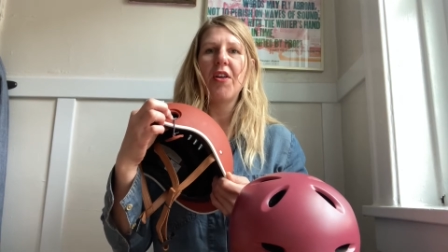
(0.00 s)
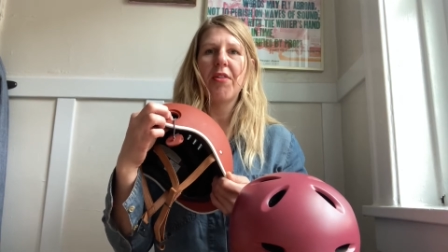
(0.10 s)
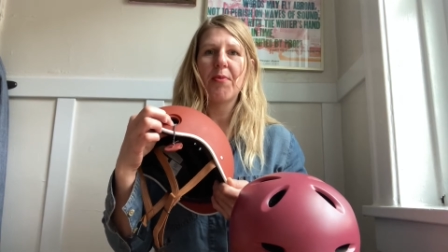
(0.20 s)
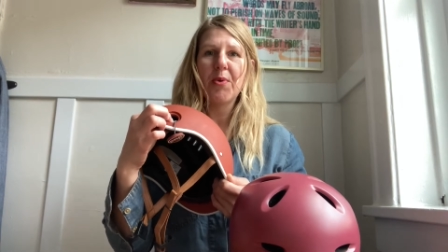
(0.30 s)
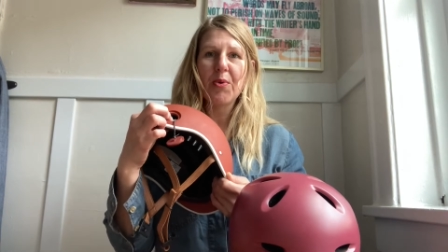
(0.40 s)

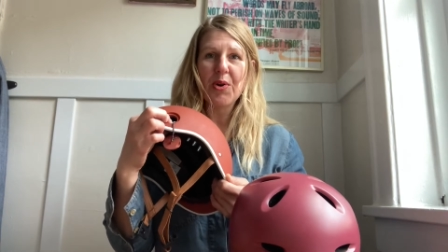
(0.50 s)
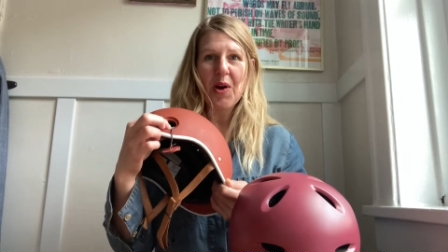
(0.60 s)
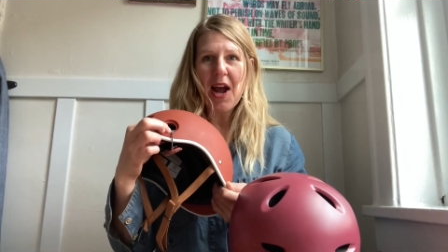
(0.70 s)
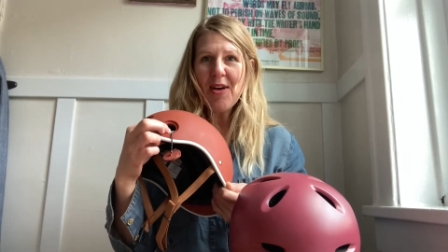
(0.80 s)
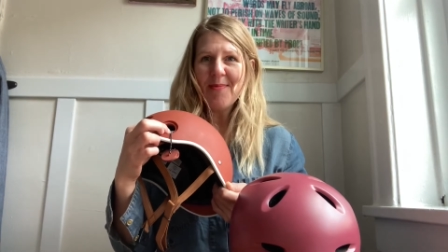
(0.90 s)
through your
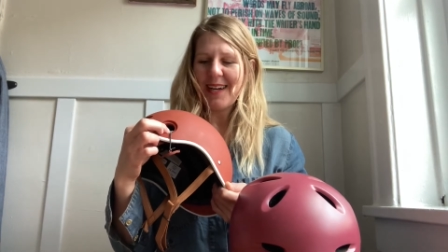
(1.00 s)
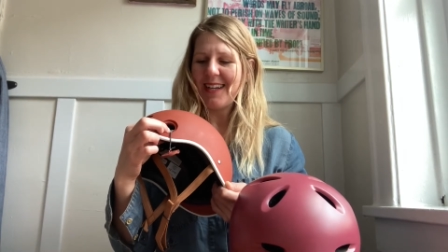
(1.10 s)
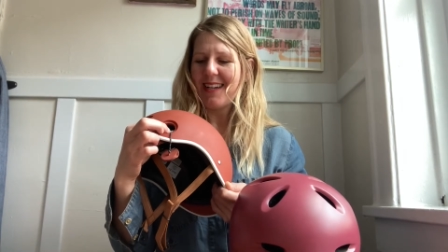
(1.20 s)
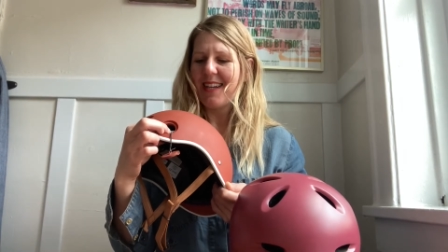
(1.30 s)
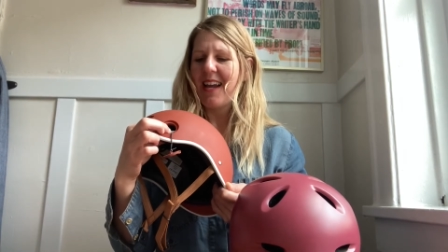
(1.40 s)

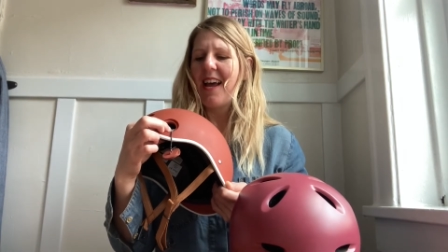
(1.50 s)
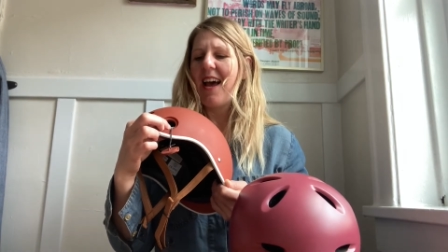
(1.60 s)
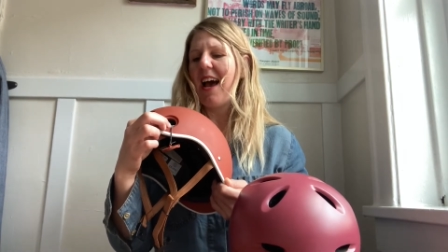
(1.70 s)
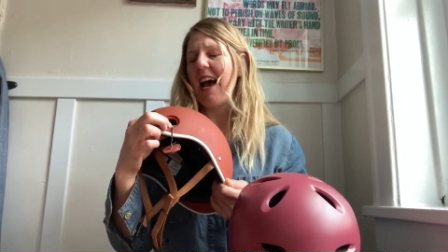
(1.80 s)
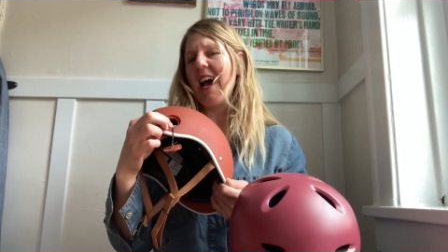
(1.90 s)
helmet
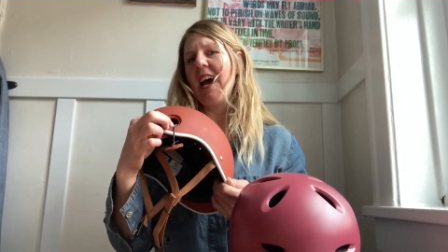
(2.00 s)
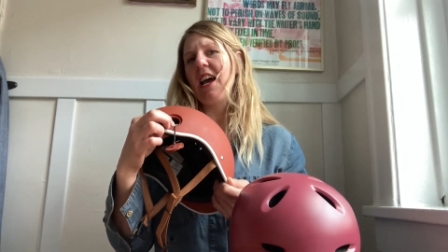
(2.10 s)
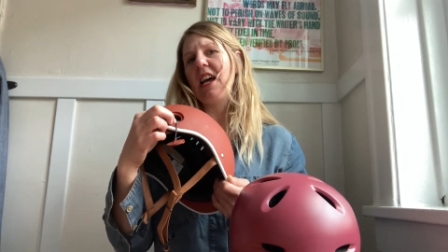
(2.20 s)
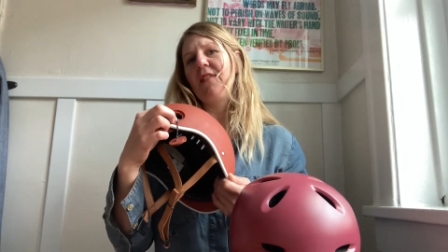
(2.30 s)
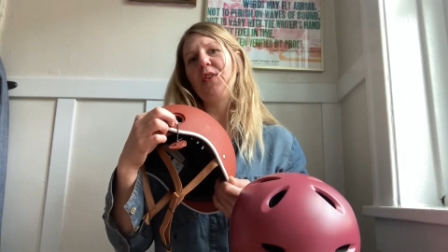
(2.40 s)

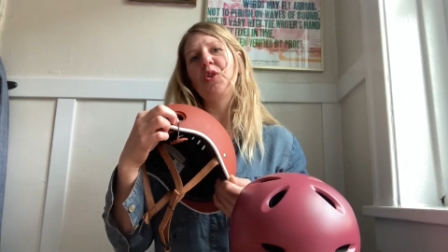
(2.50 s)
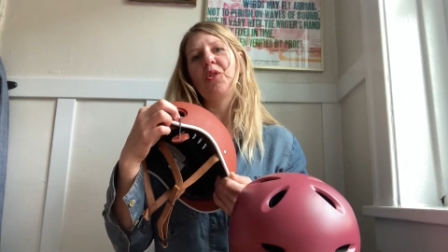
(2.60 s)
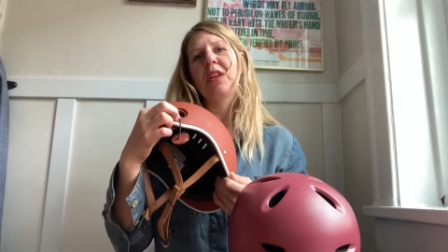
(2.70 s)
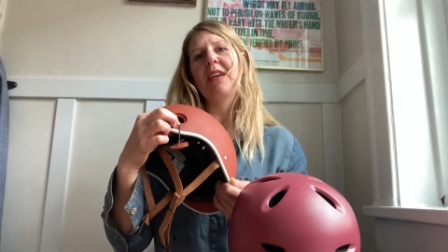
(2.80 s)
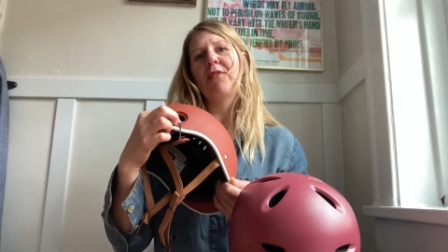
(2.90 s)
if you
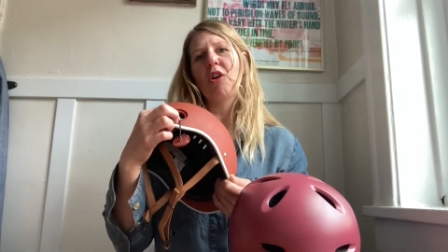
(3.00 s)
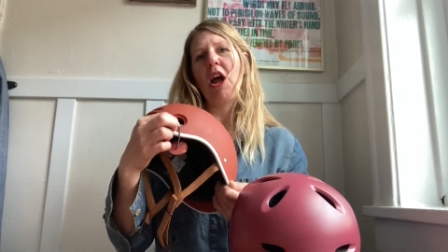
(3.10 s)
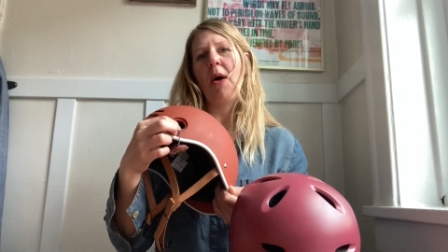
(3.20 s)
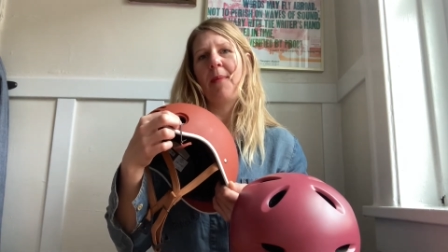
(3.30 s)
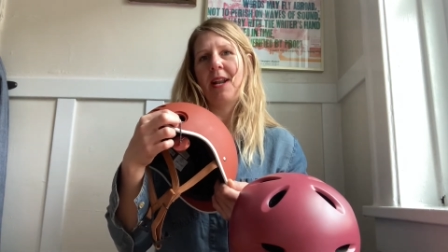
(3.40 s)
leave your
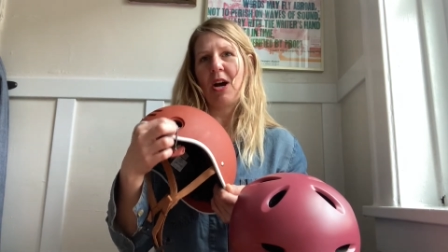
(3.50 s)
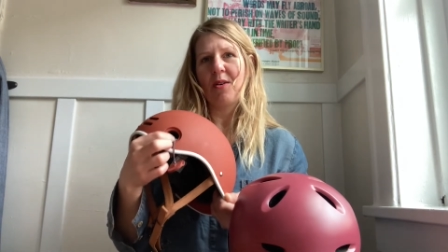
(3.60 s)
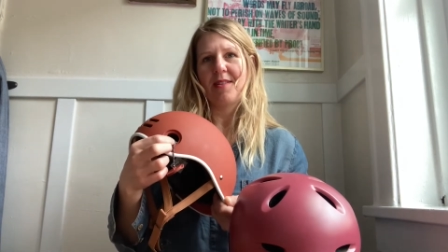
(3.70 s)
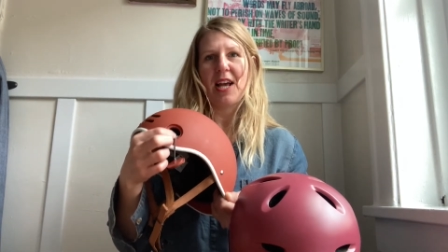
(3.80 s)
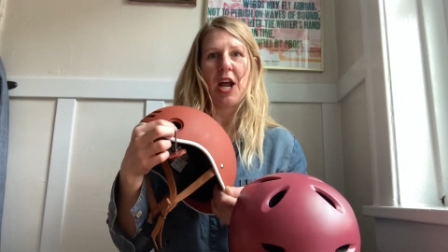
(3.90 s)
helmet
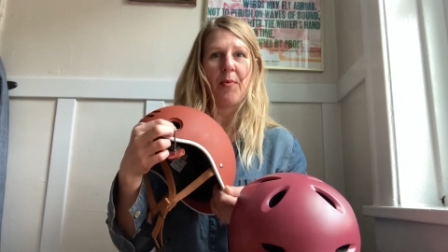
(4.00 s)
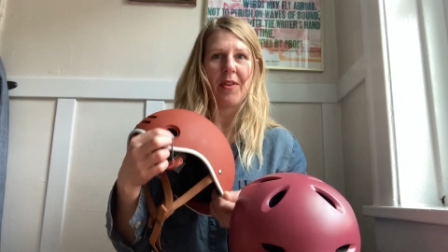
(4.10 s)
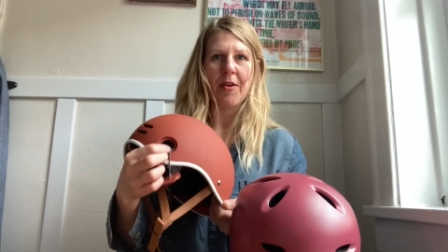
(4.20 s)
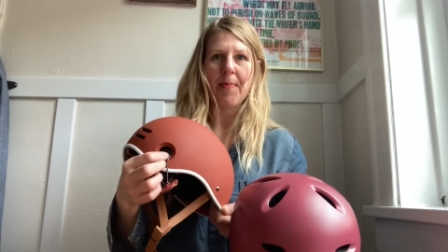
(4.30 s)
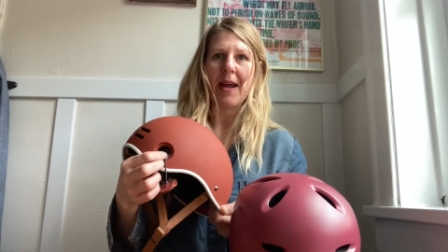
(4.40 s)
outside with
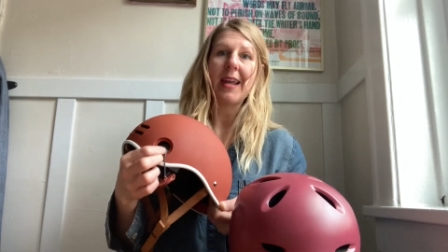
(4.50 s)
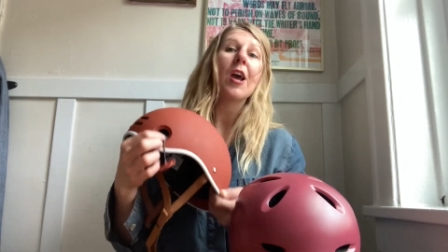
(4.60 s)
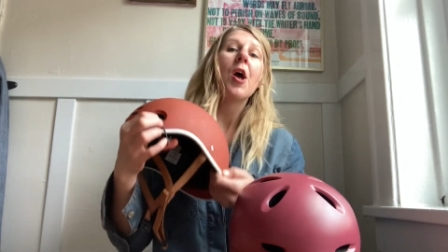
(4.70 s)
your bike.